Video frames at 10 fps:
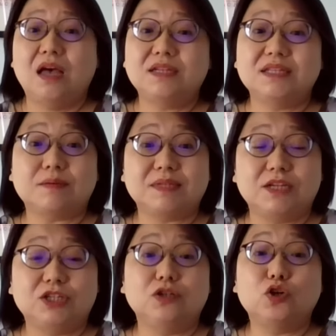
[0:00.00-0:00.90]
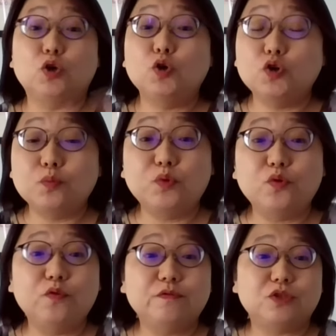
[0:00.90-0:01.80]
The substation could
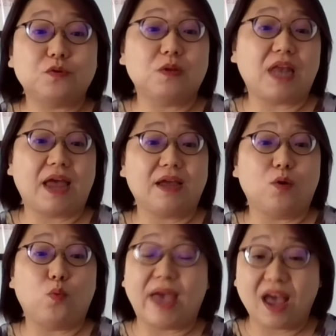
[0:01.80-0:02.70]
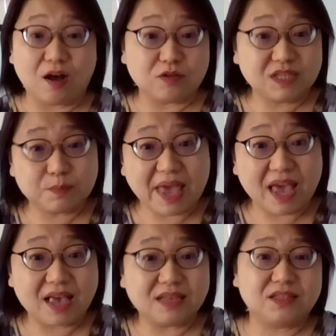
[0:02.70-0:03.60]
move to like a warehouse
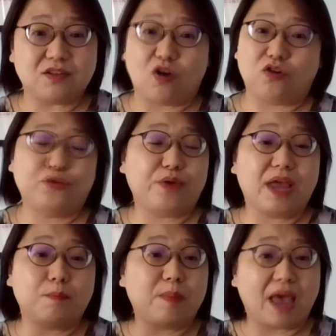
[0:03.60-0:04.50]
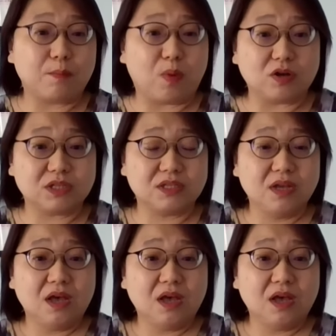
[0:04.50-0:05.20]
space or create black box